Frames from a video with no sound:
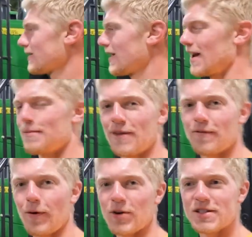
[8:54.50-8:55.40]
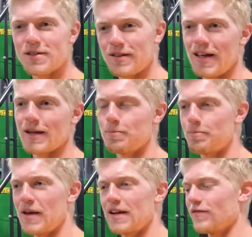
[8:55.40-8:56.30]
kind of my first
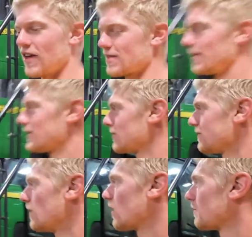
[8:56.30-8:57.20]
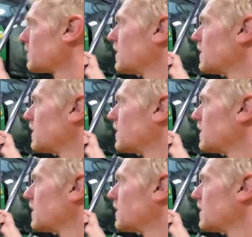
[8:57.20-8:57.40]
like big investment into the farm.